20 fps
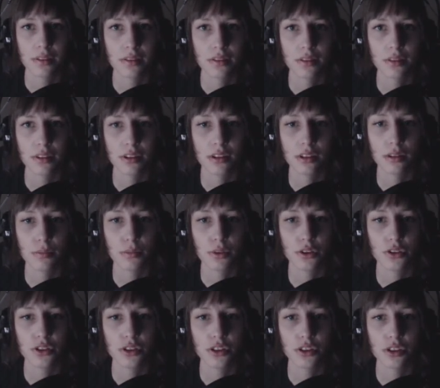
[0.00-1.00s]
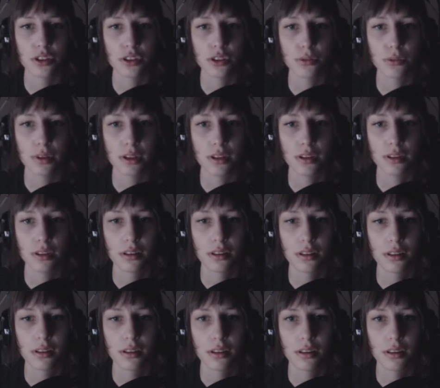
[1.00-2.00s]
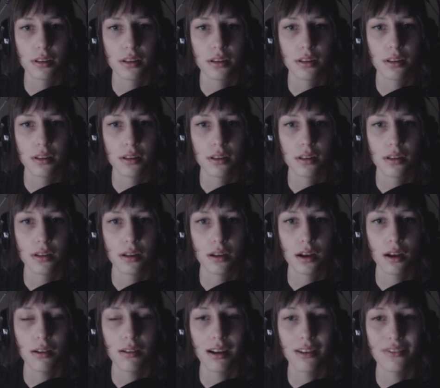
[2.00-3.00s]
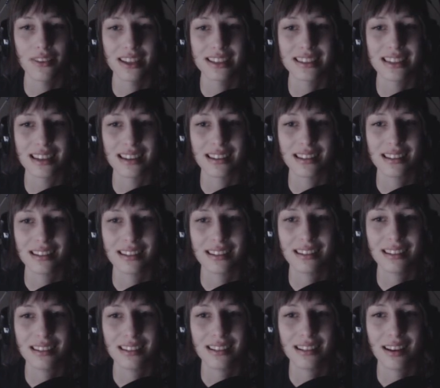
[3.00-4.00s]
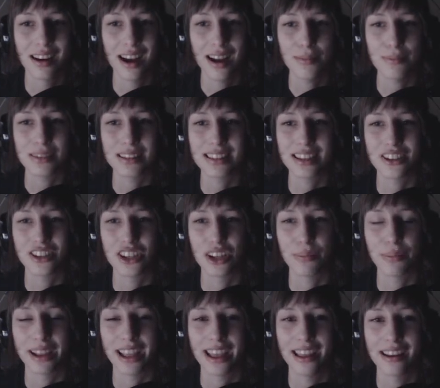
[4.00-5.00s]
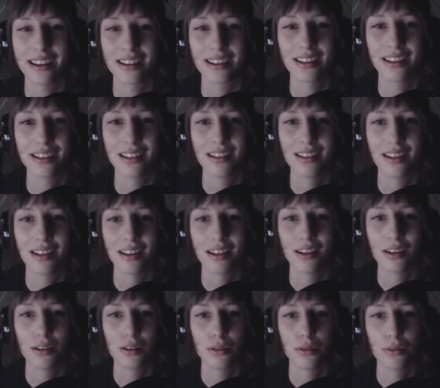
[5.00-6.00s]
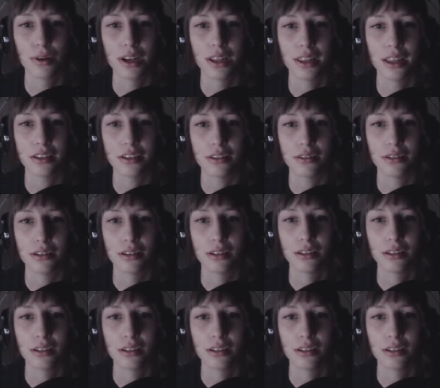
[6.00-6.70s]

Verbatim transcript: circular motion to turn the wheel. Oh, I fixed it! I'm such a good mechanic. What did that do?